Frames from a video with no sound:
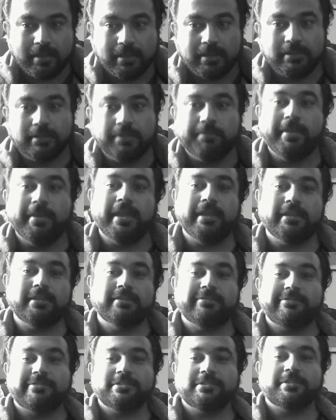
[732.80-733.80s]
The main
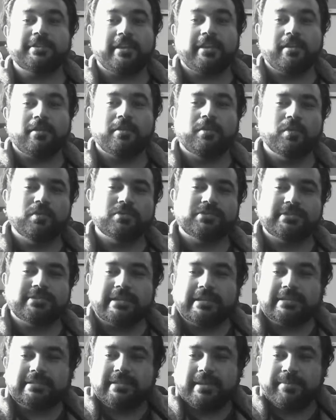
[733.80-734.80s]
difference between
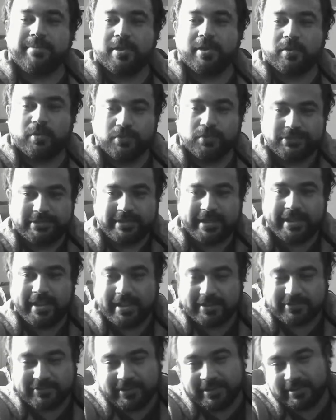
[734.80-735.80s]
acoustic, semi-acoustic, and
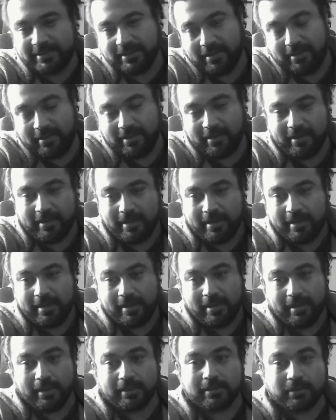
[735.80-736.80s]
electric guitar.
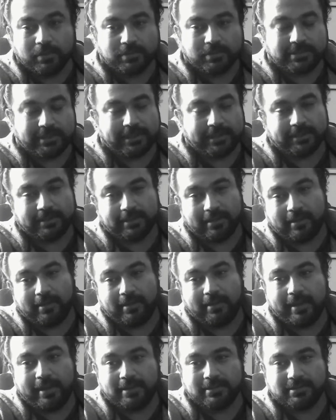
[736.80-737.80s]
Acoustic guitar
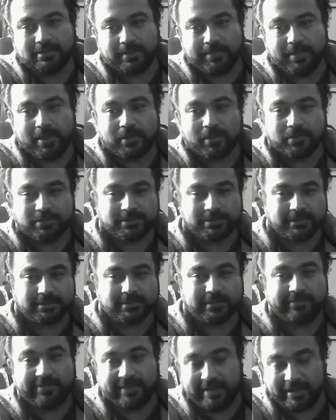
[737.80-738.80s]
and semi-acoustics
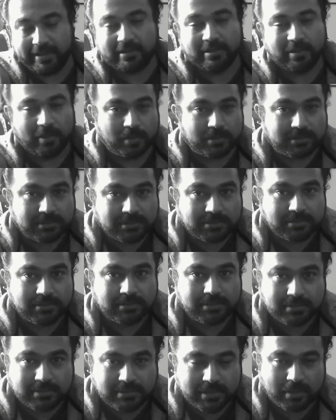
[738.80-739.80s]
are very close.
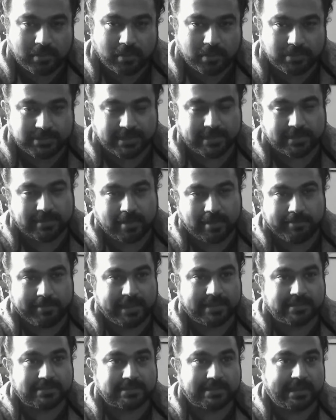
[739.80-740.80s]
So acoustic guitar
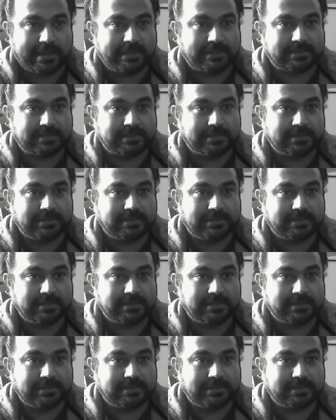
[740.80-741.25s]
means it